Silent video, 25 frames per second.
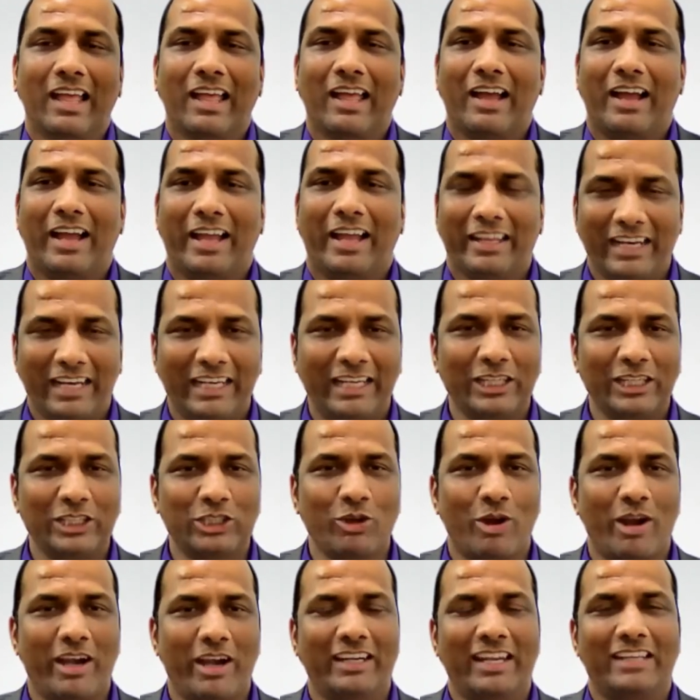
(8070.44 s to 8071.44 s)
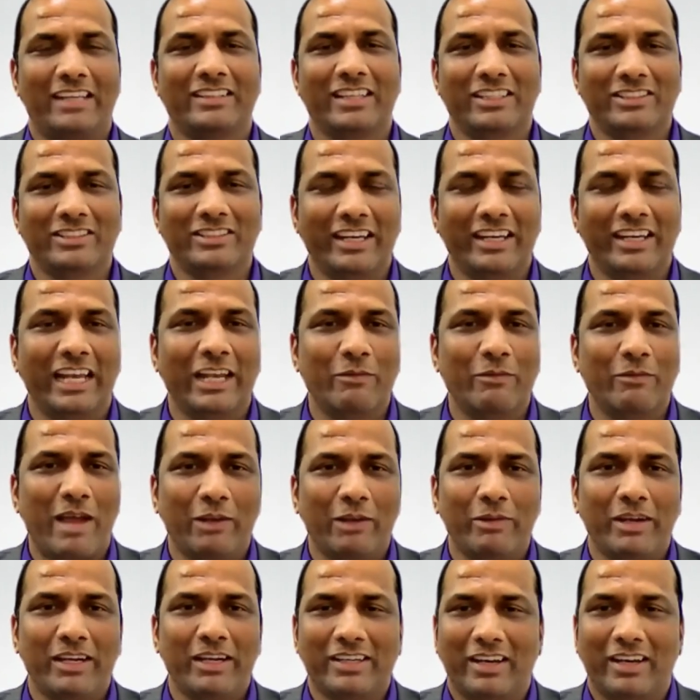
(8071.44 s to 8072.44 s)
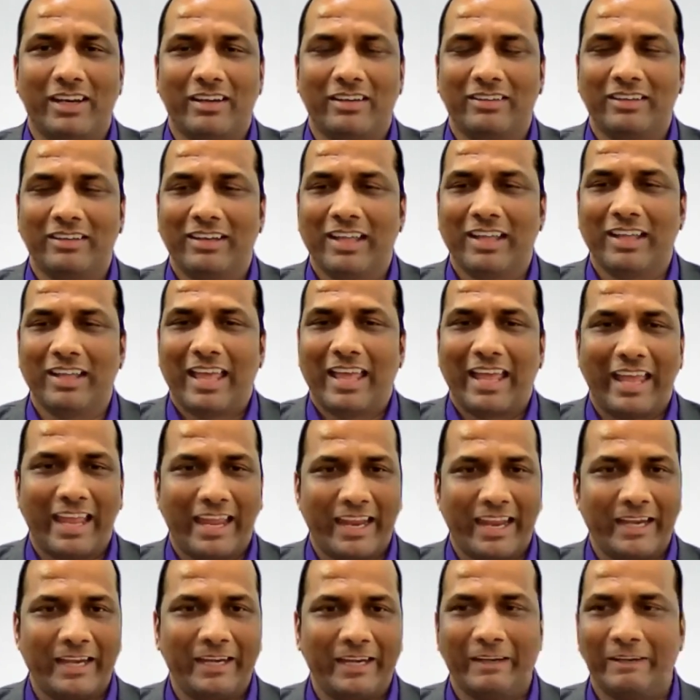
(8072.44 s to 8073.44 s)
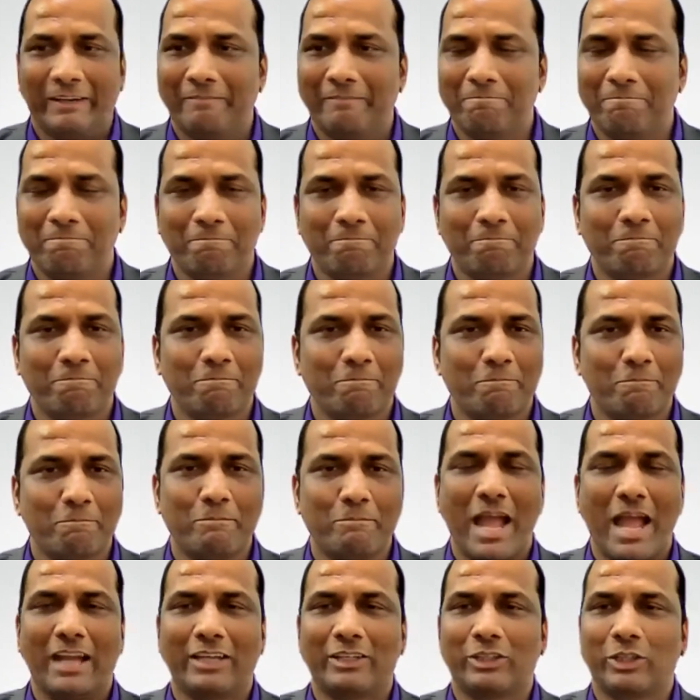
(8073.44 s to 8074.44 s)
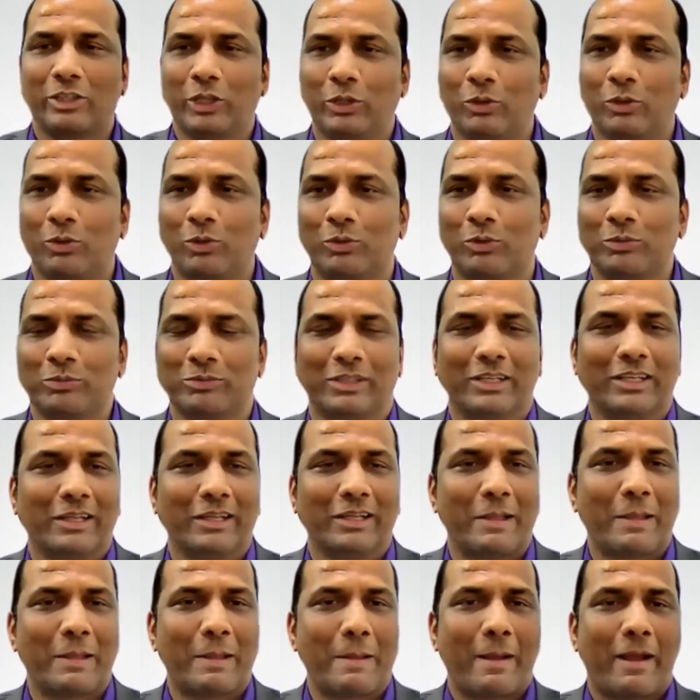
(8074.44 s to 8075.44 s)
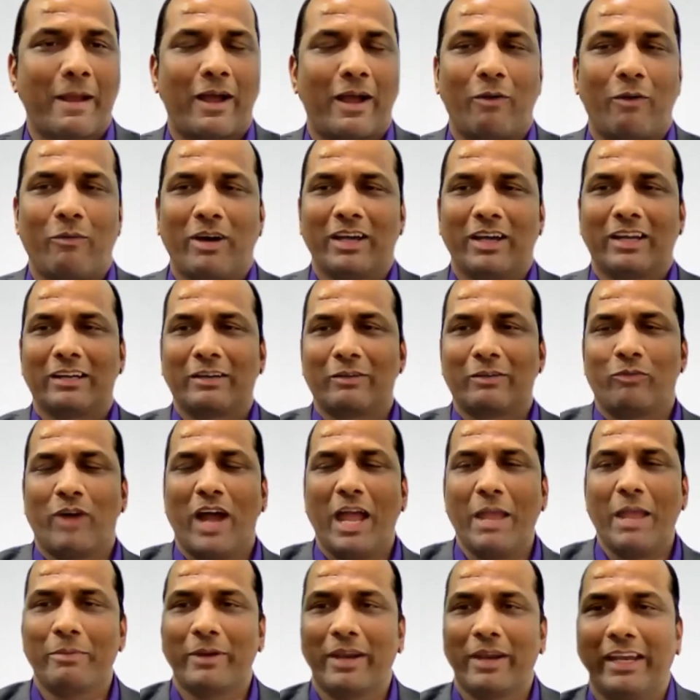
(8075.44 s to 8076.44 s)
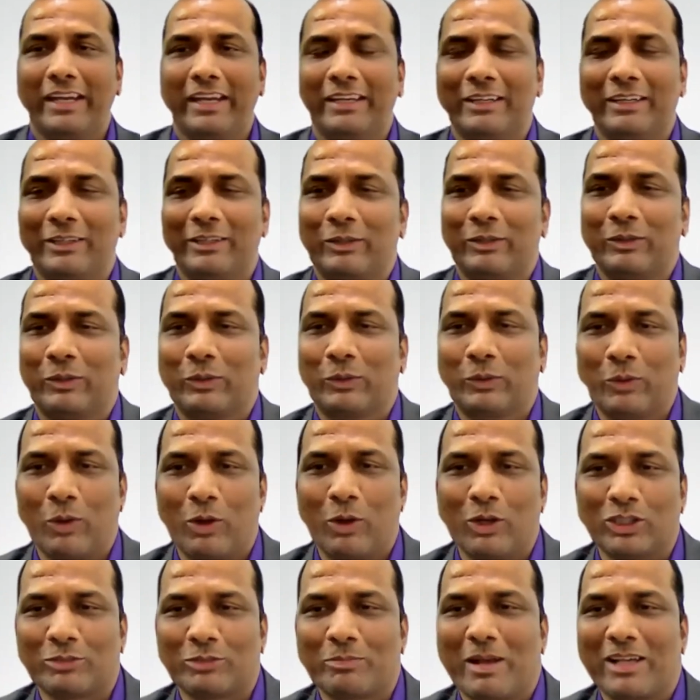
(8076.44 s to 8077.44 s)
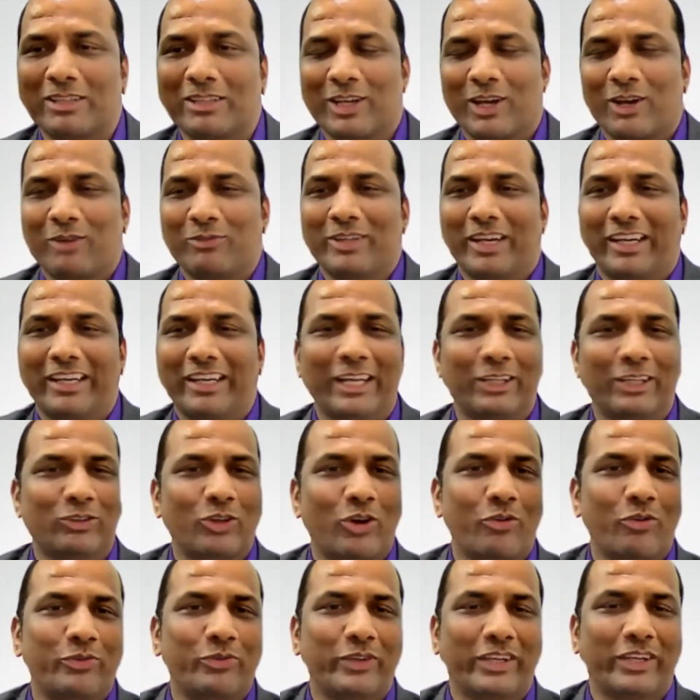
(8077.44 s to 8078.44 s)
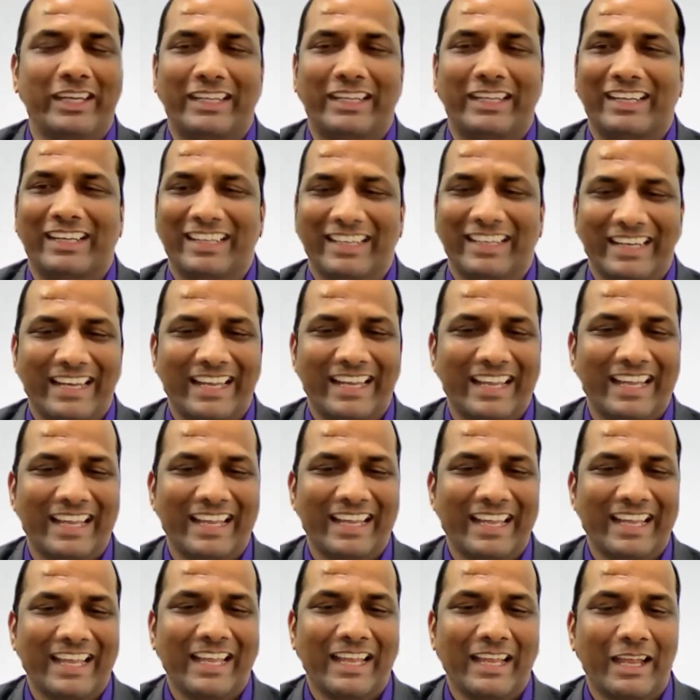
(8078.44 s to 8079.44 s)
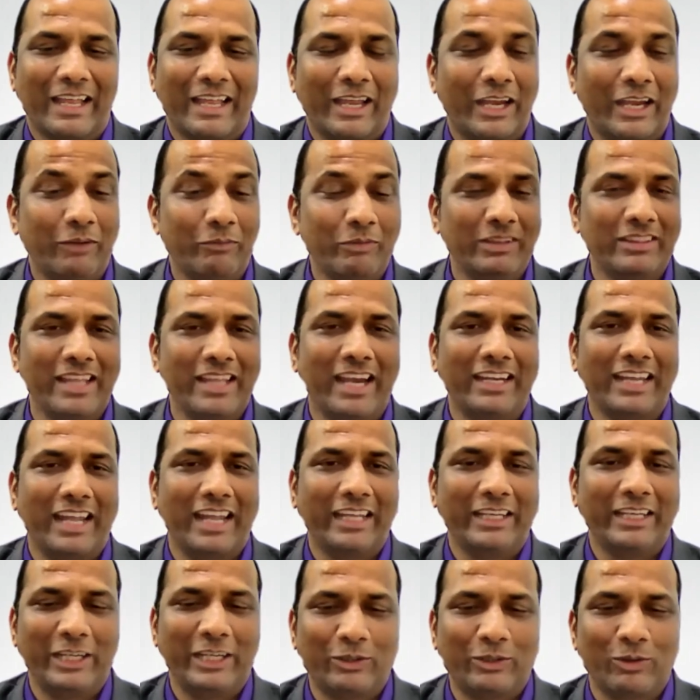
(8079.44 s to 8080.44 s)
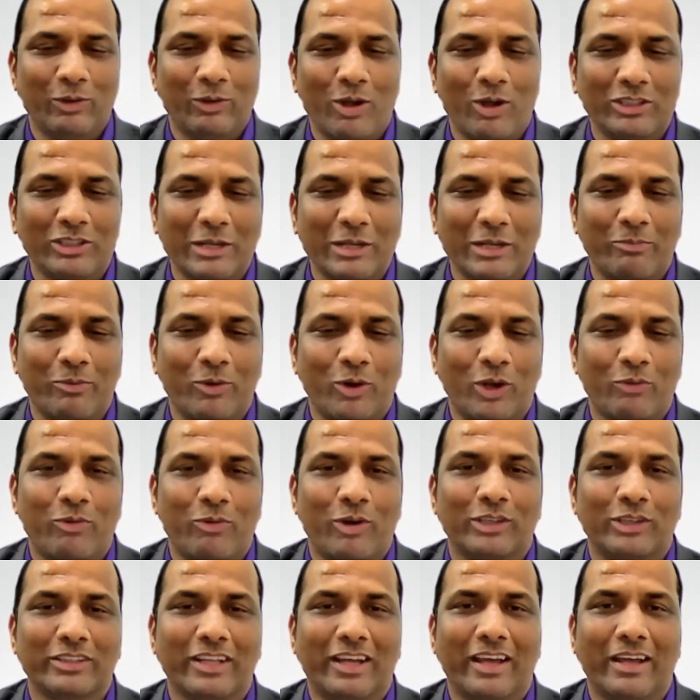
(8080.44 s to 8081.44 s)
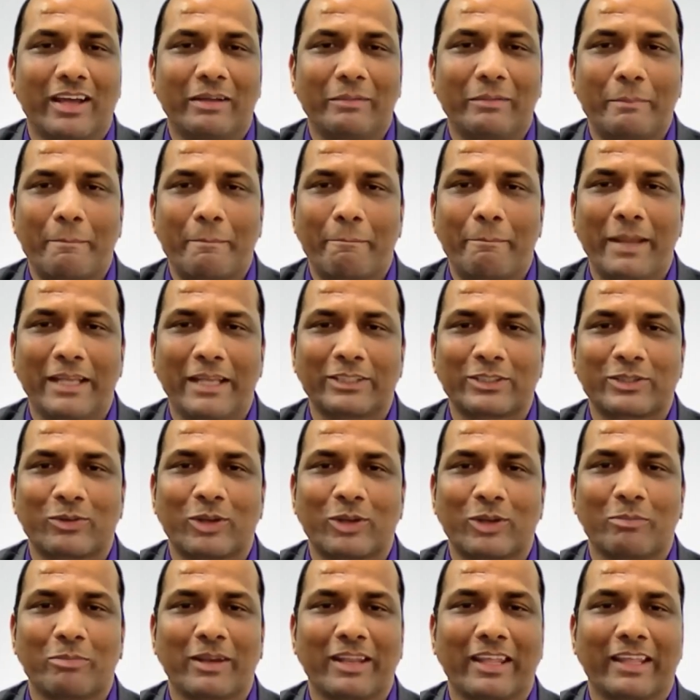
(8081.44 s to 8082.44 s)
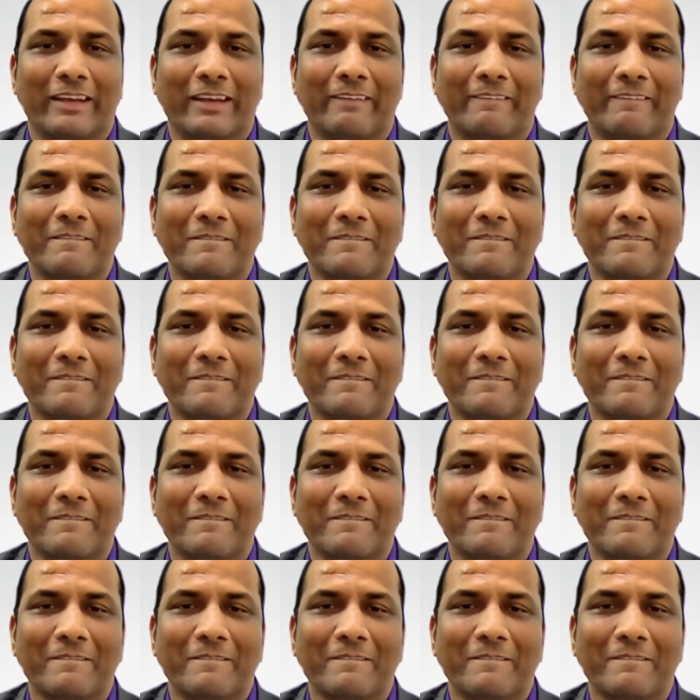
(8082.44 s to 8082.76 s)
I really enjoyed as a general evaluator. And back to you, our vibrant Toastmaster of the day, Tawfiq. And with that, I need to launch a poll for the best role player.